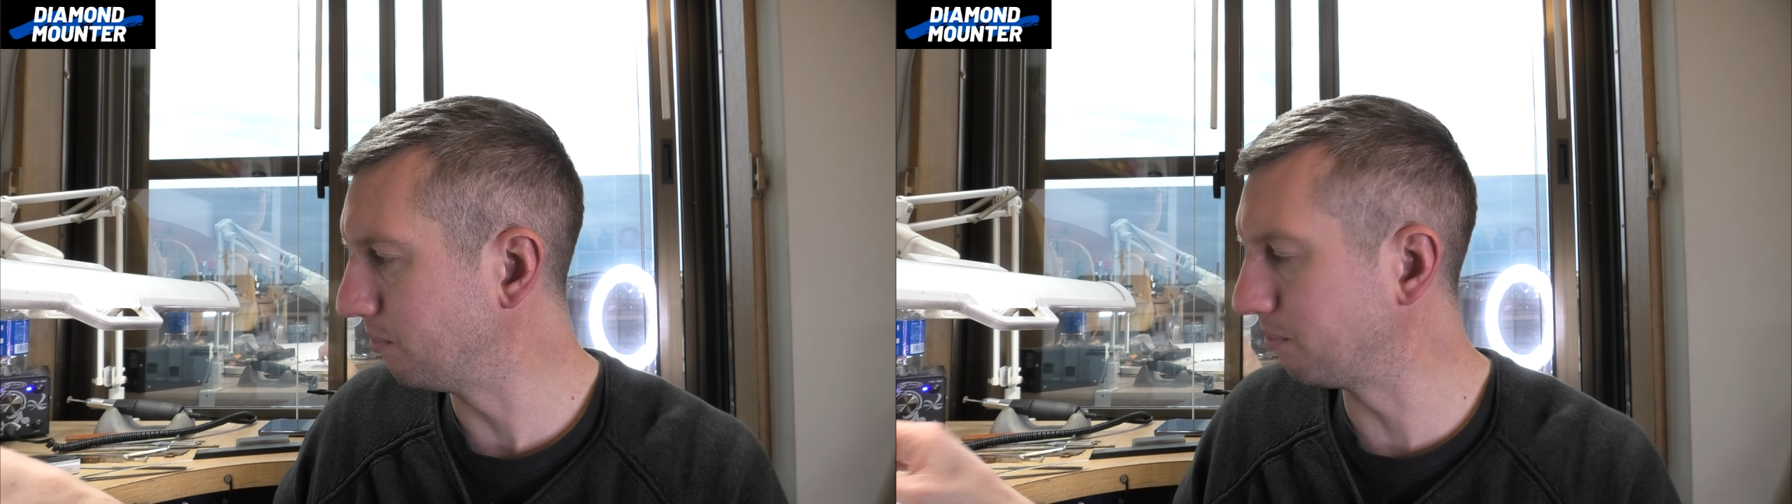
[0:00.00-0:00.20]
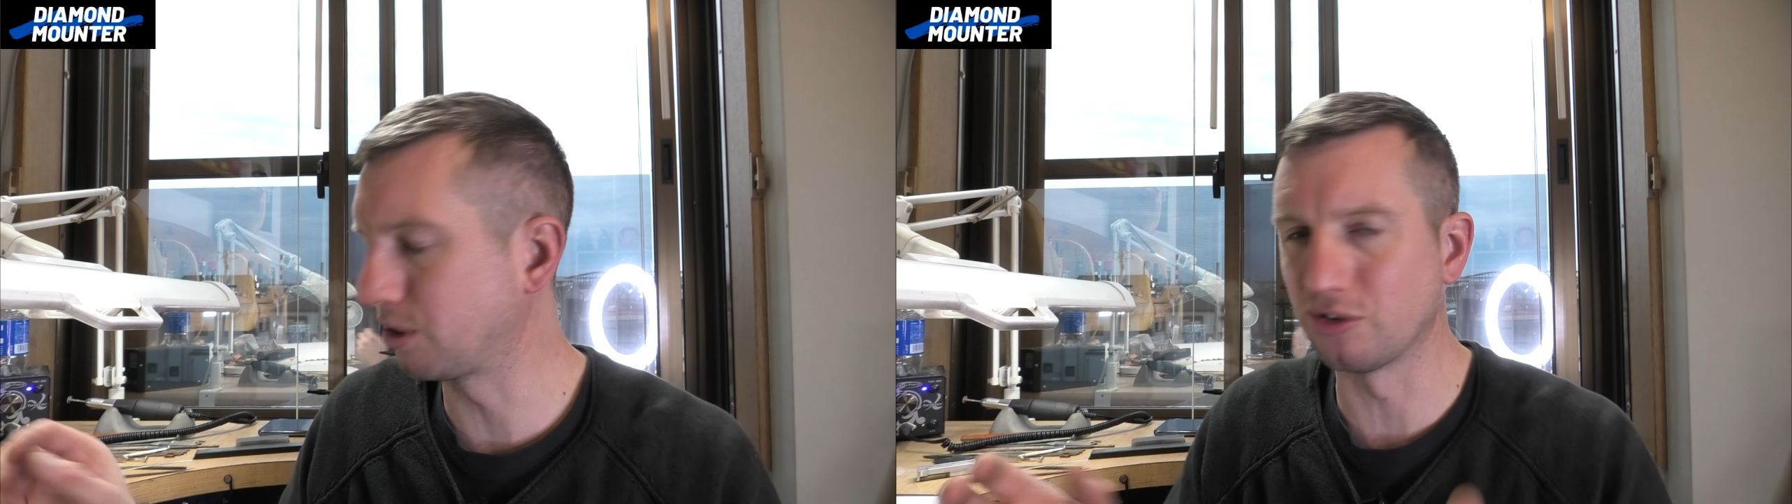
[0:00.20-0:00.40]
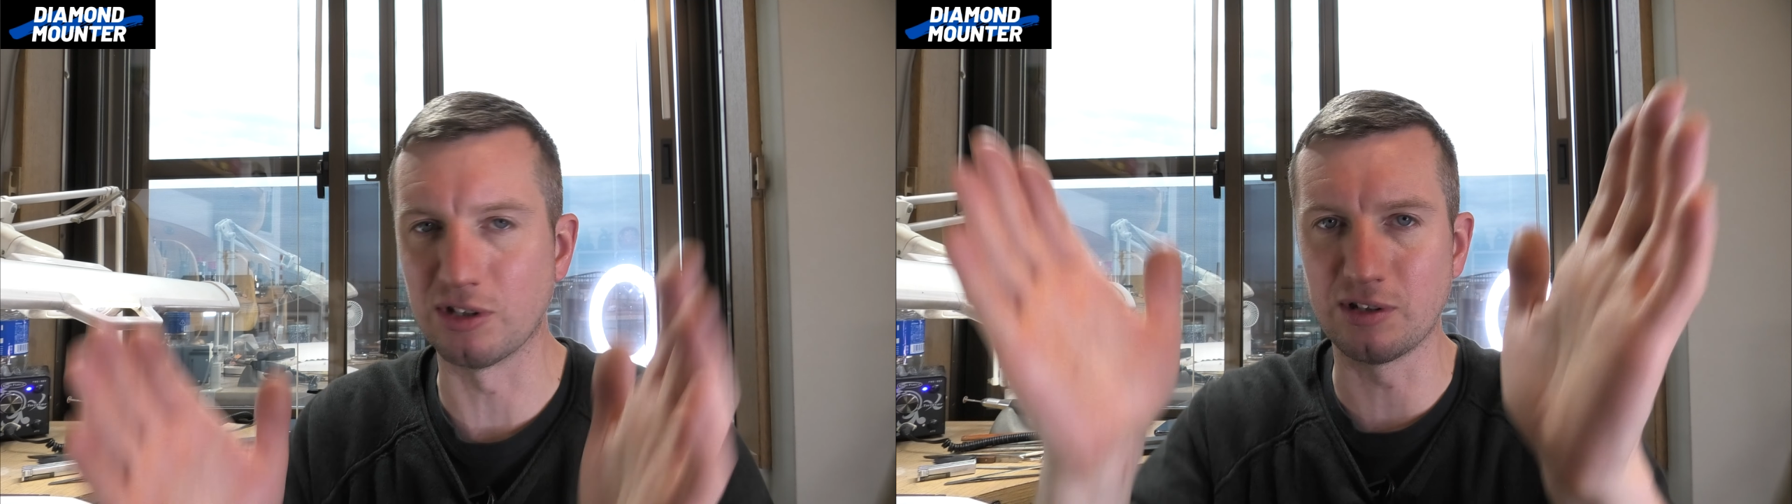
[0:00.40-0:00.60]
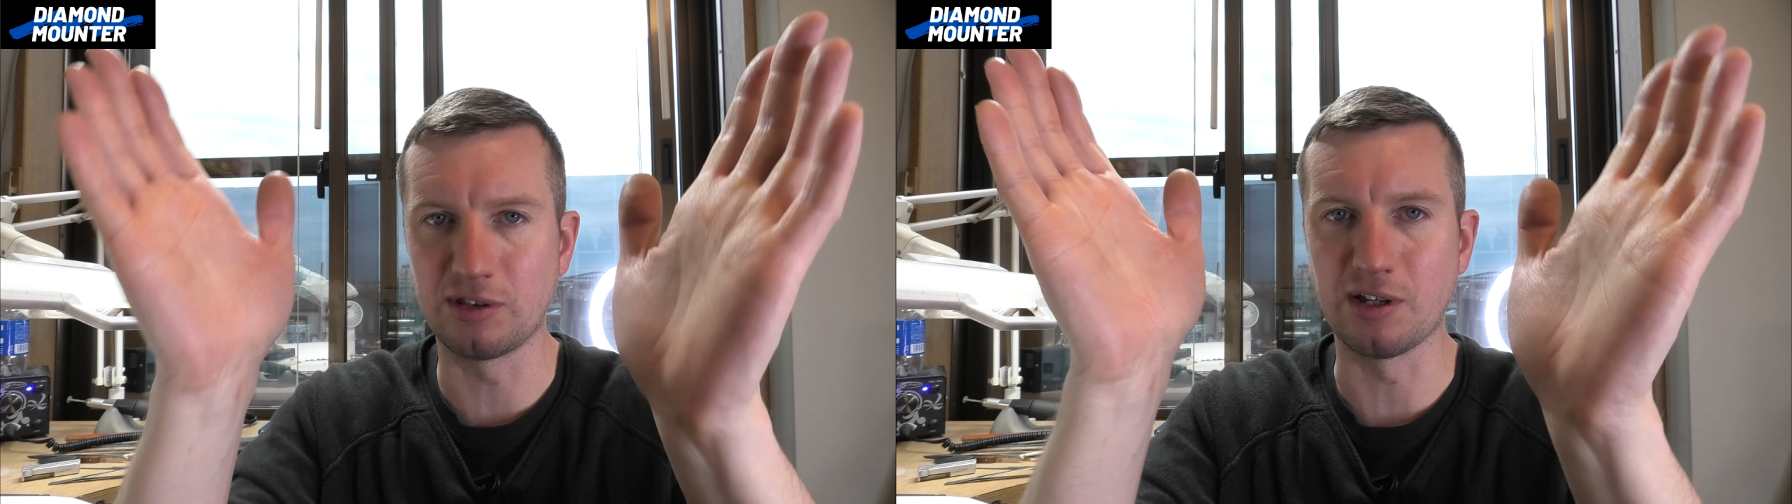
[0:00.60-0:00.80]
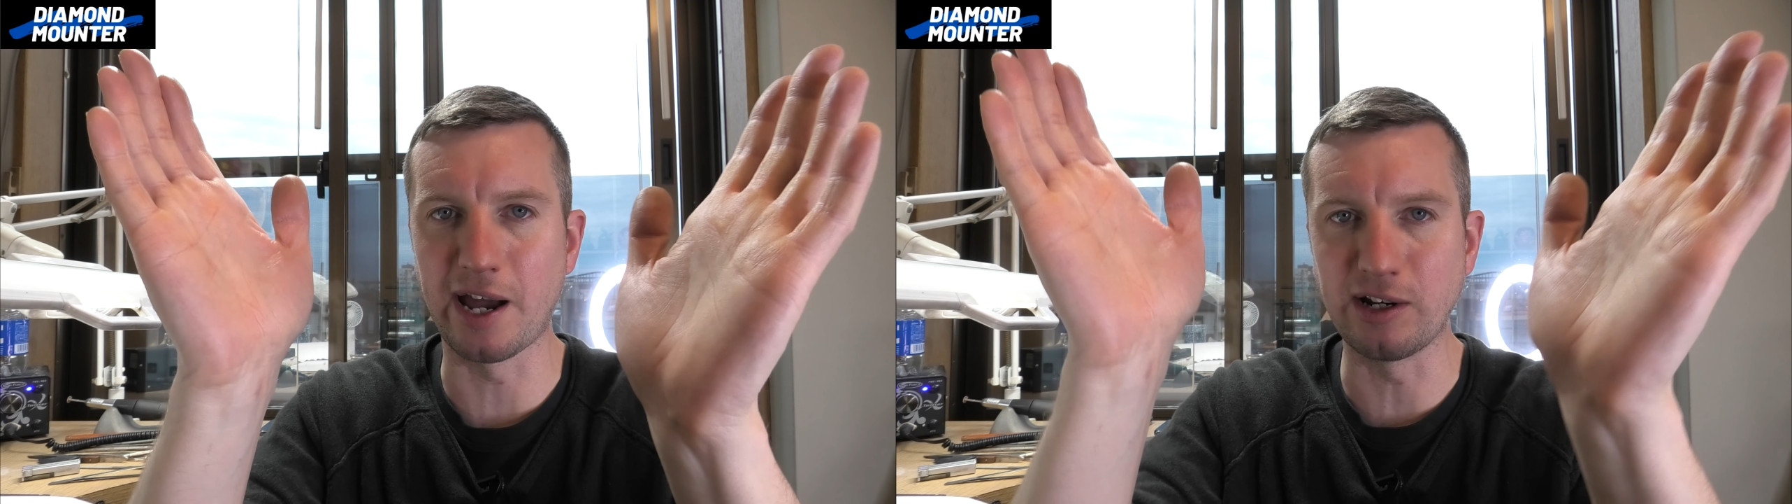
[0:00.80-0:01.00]
because
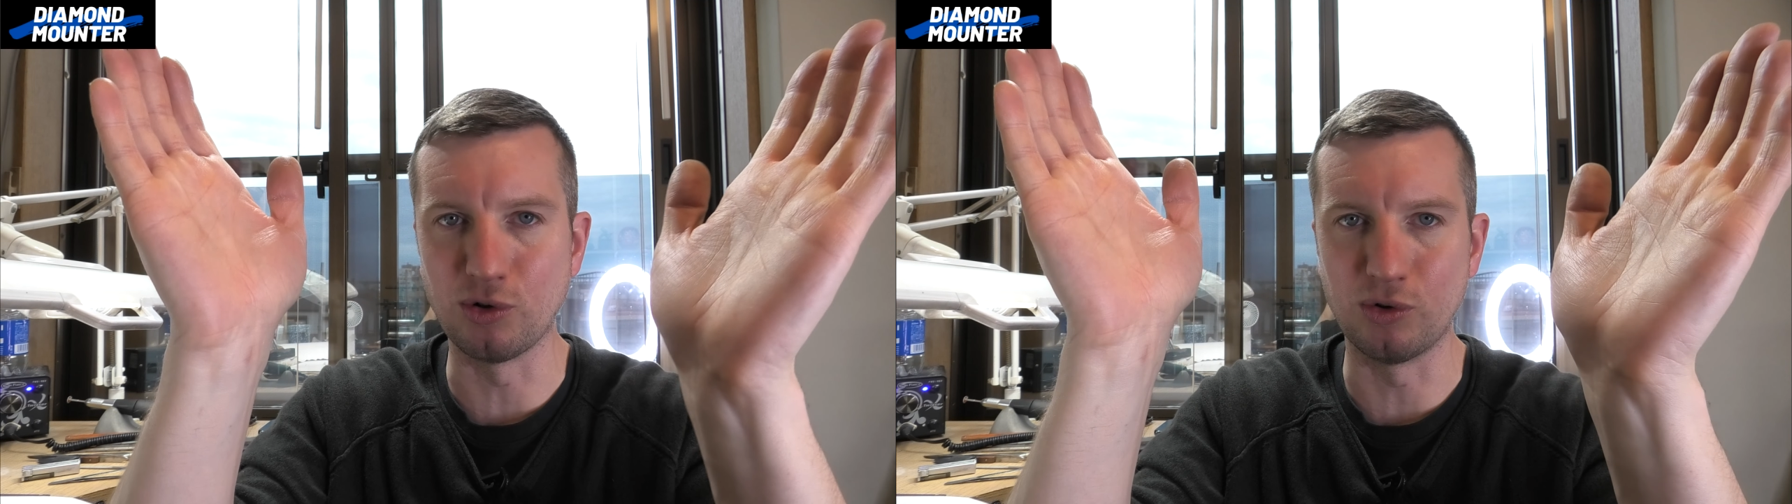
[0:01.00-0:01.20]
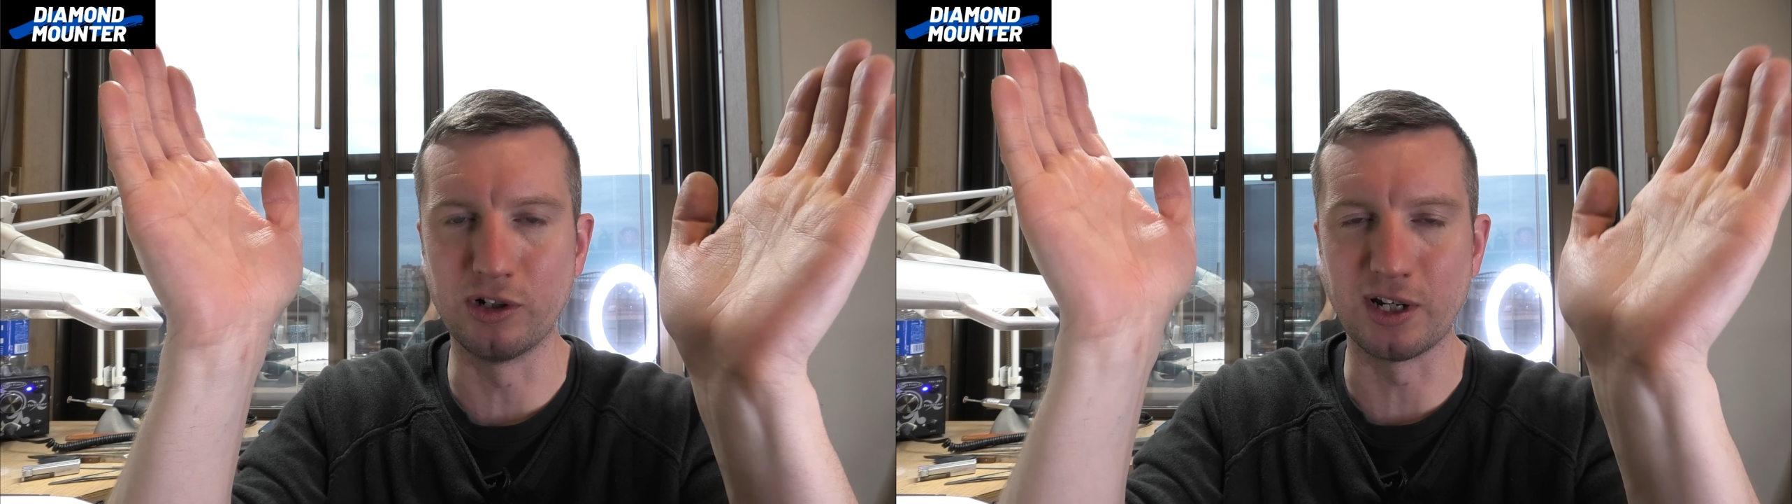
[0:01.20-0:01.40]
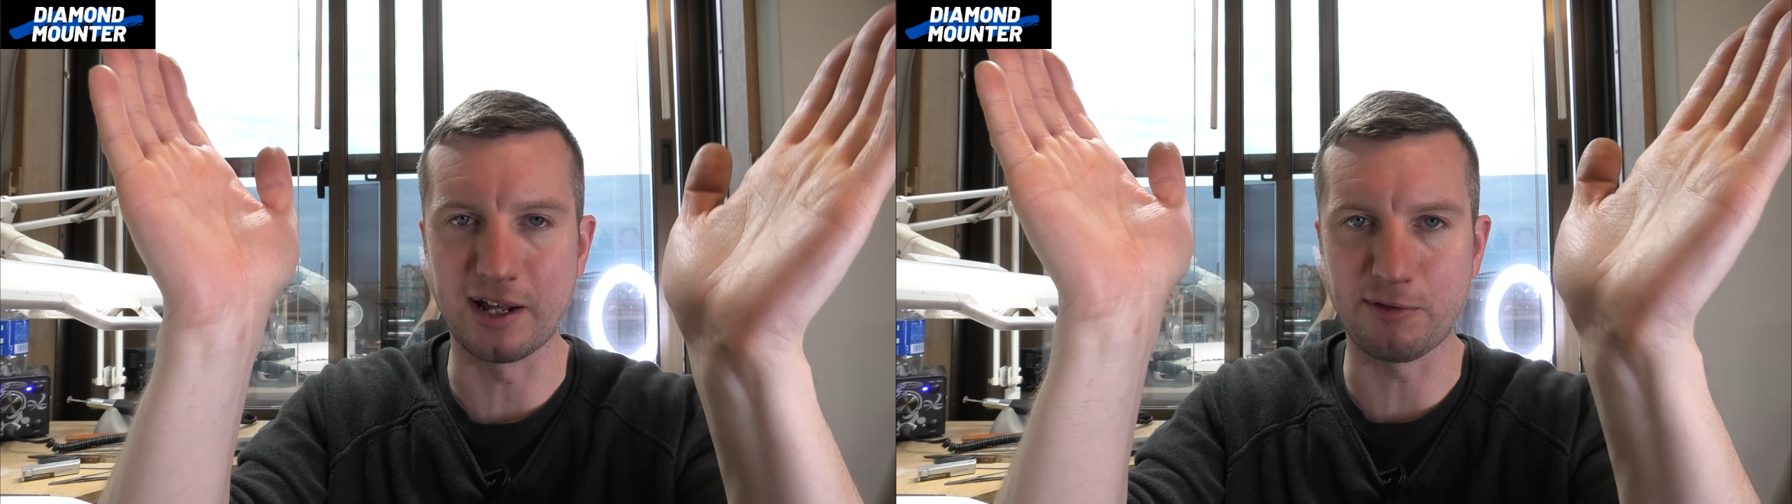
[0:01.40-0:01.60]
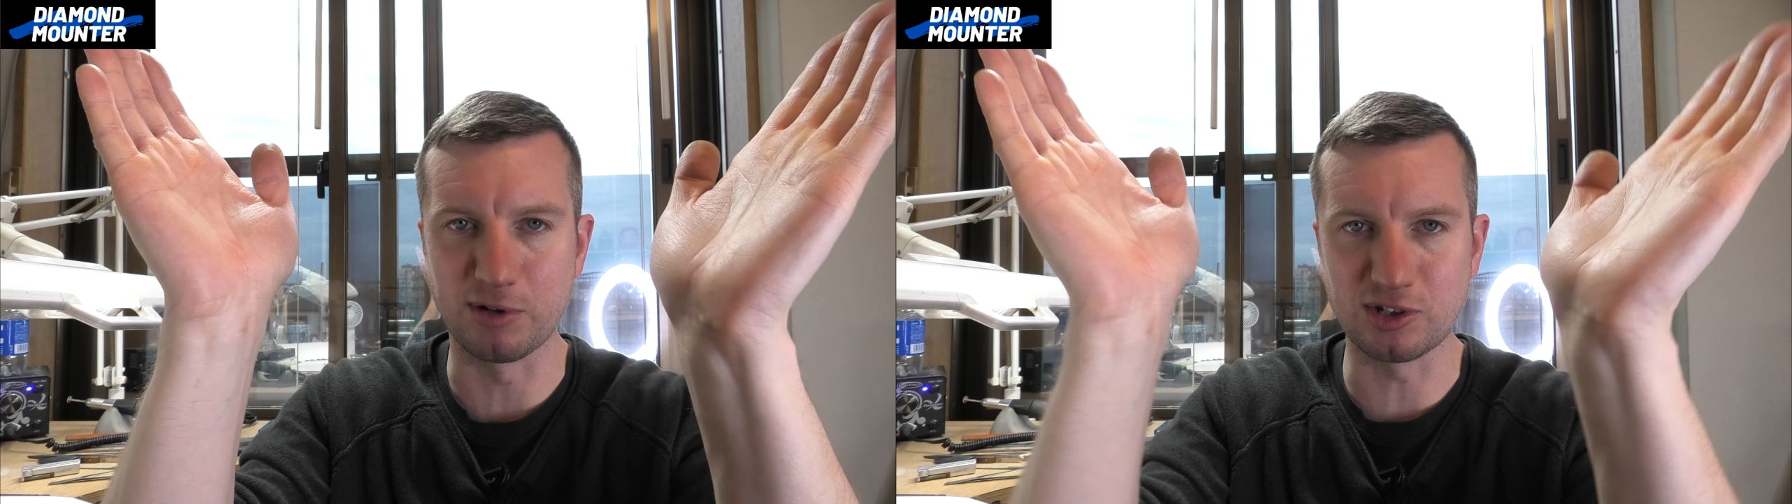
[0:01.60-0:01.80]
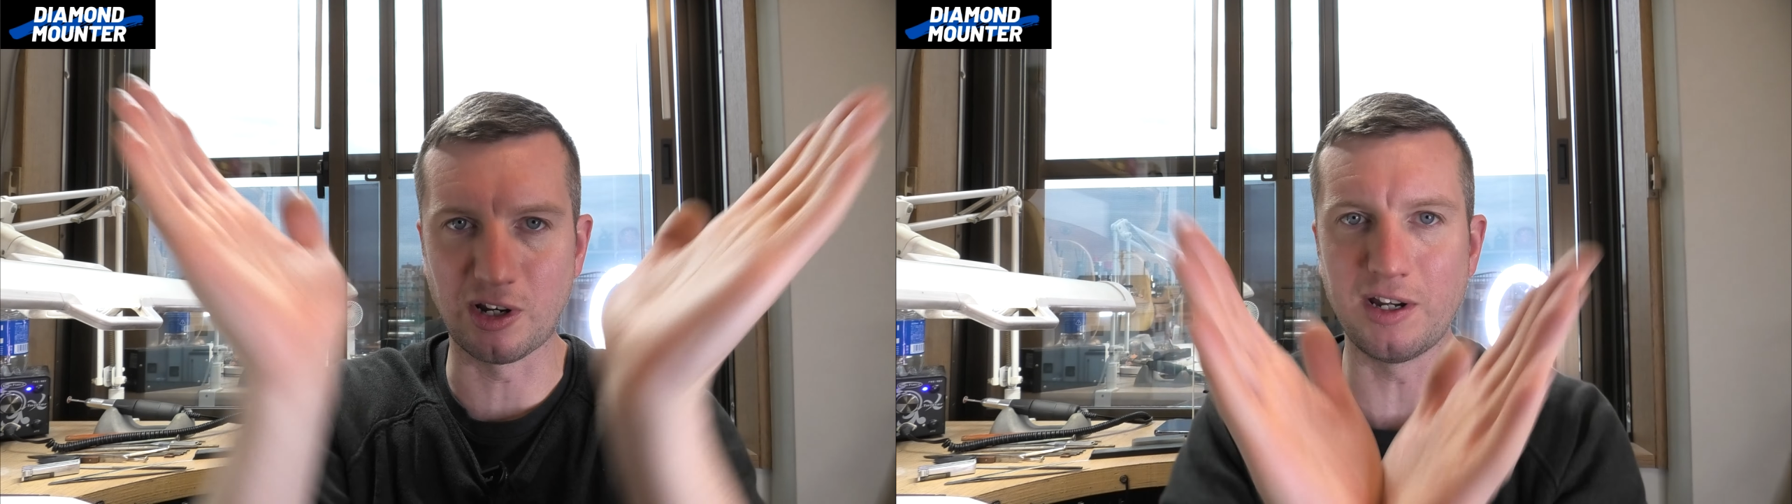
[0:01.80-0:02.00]
the angle looking at it from the